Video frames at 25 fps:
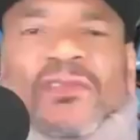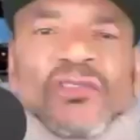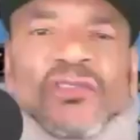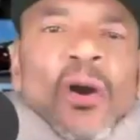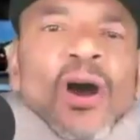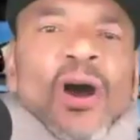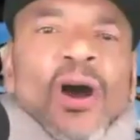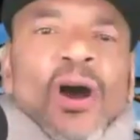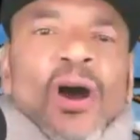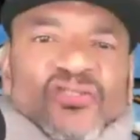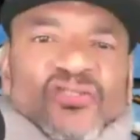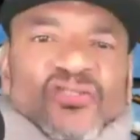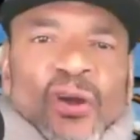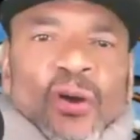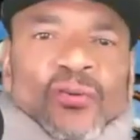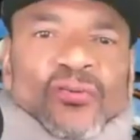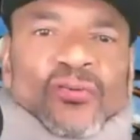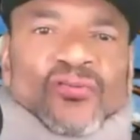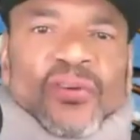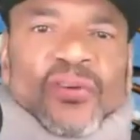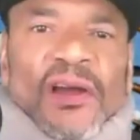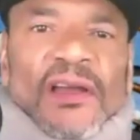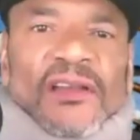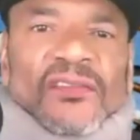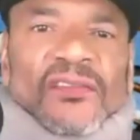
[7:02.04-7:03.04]
you know our show
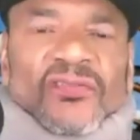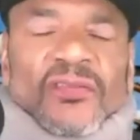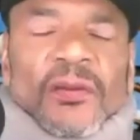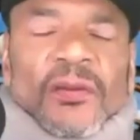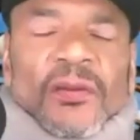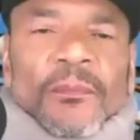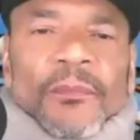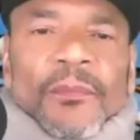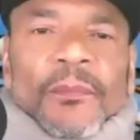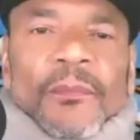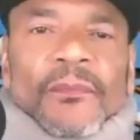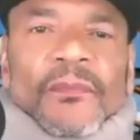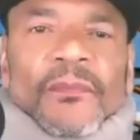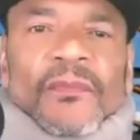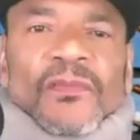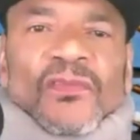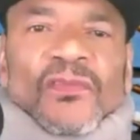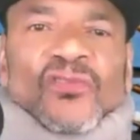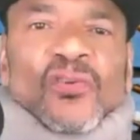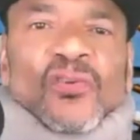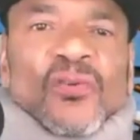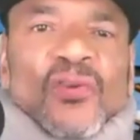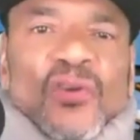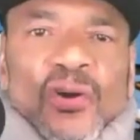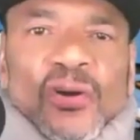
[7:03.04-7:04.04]
tries to
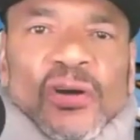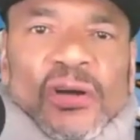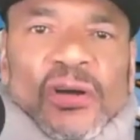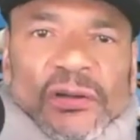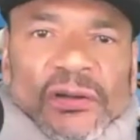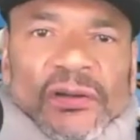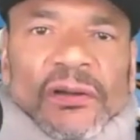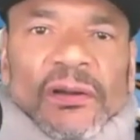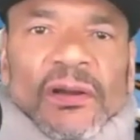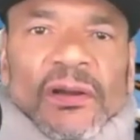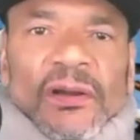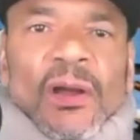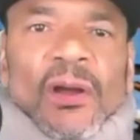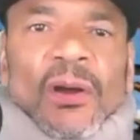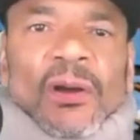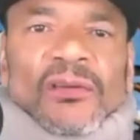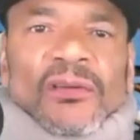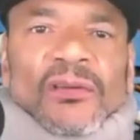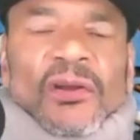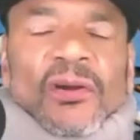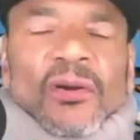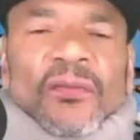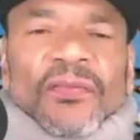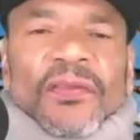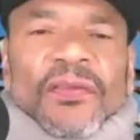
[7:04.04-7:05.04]
do good.
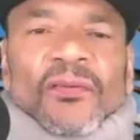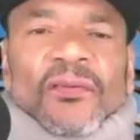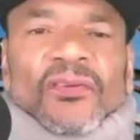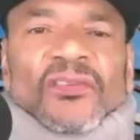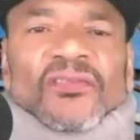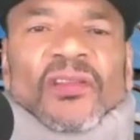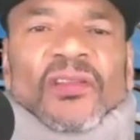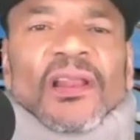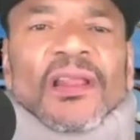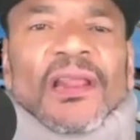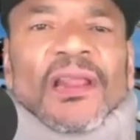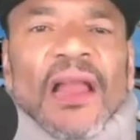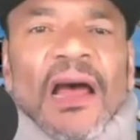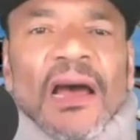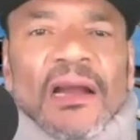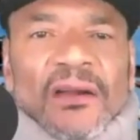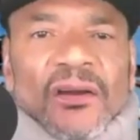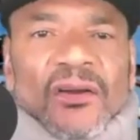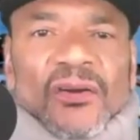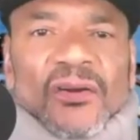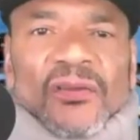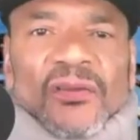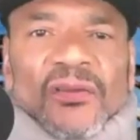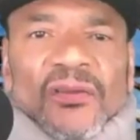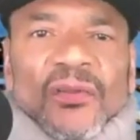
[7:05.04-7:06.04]
You know there is a lot
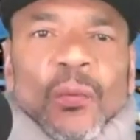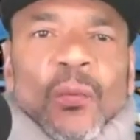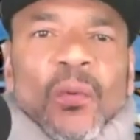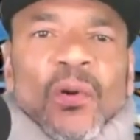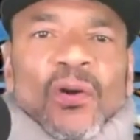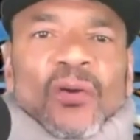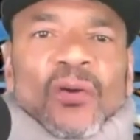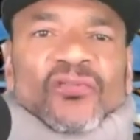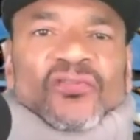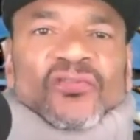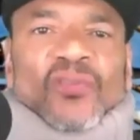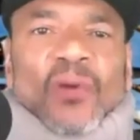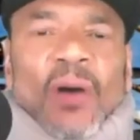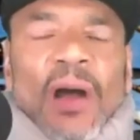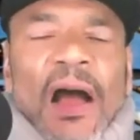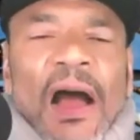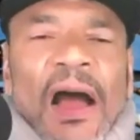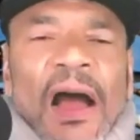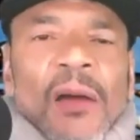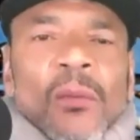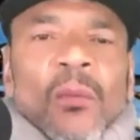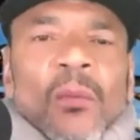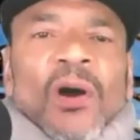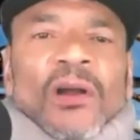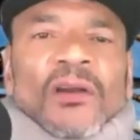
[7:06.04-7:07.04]
of good in the world, so
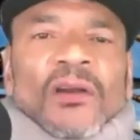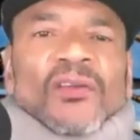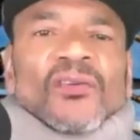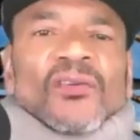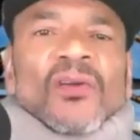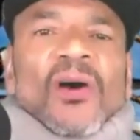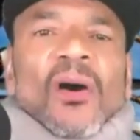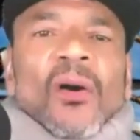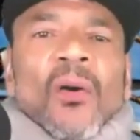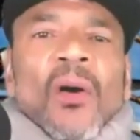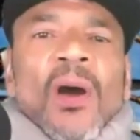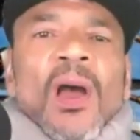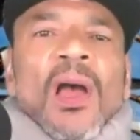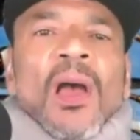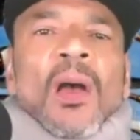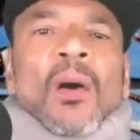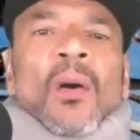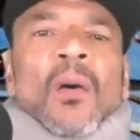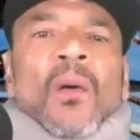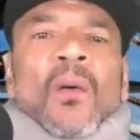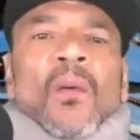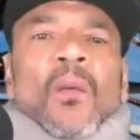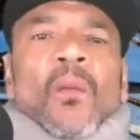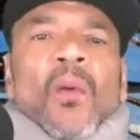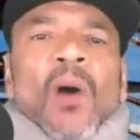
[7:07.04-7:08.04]
I want to know
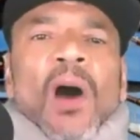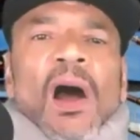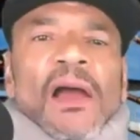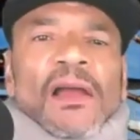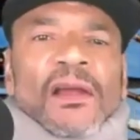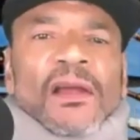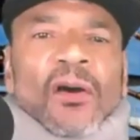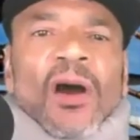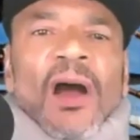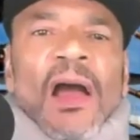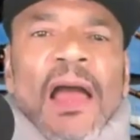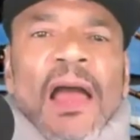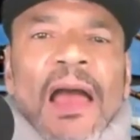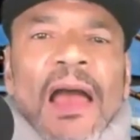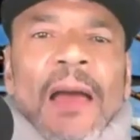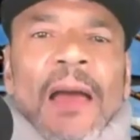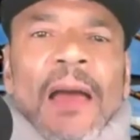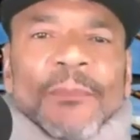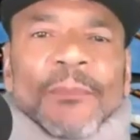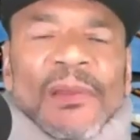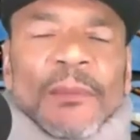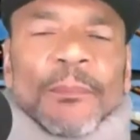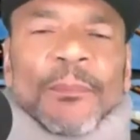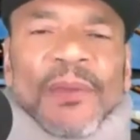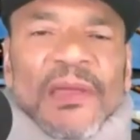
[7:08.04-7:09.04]
why are
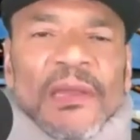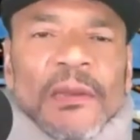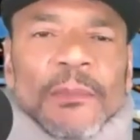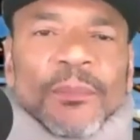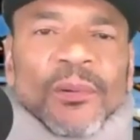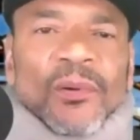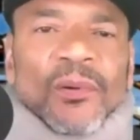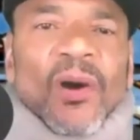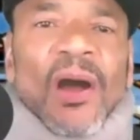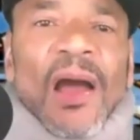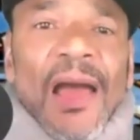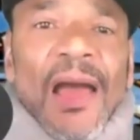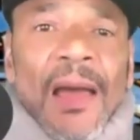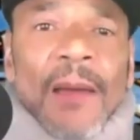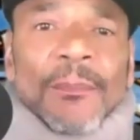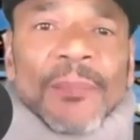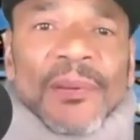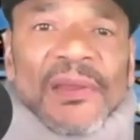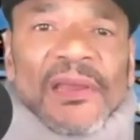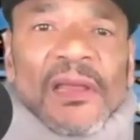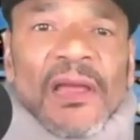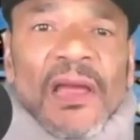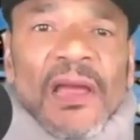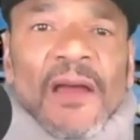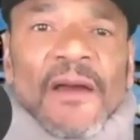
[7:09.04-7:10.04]
happy people
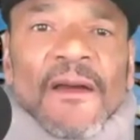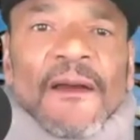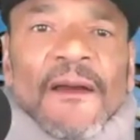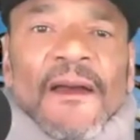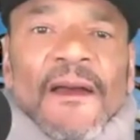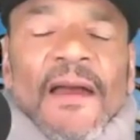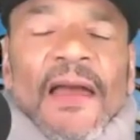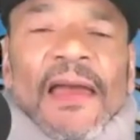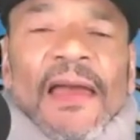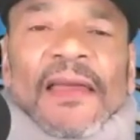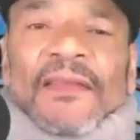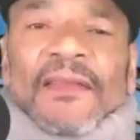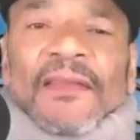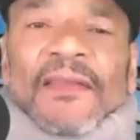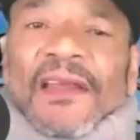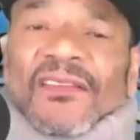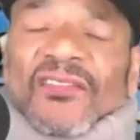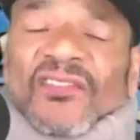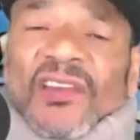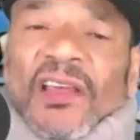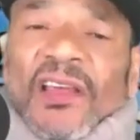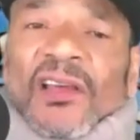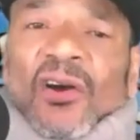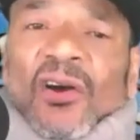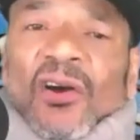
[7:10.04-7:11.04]
happy? And they
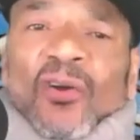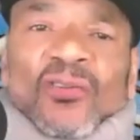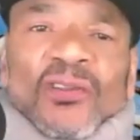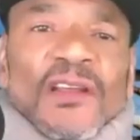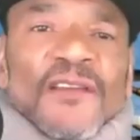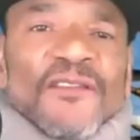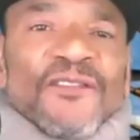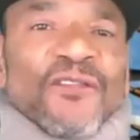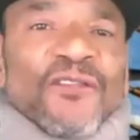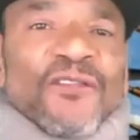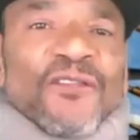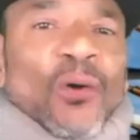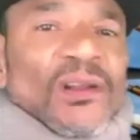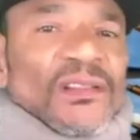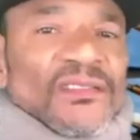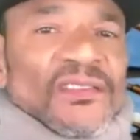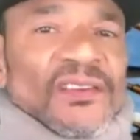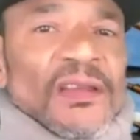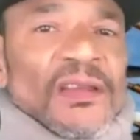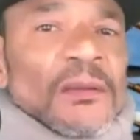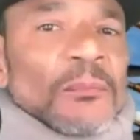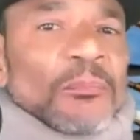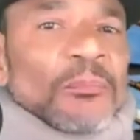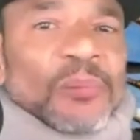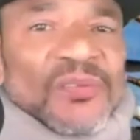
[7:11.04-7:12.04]
say only
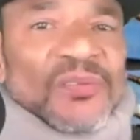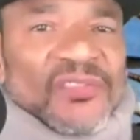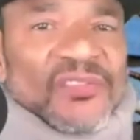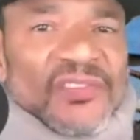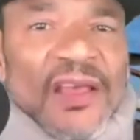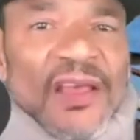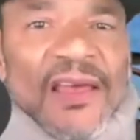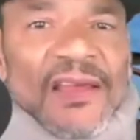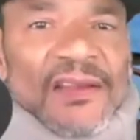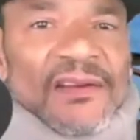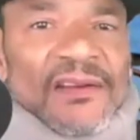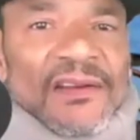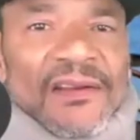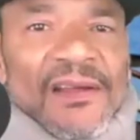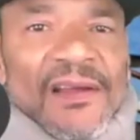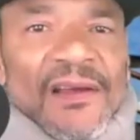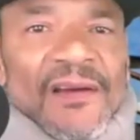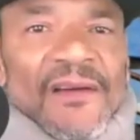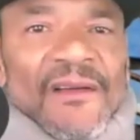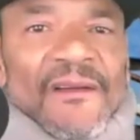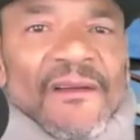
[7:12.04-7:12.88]
fourteen percent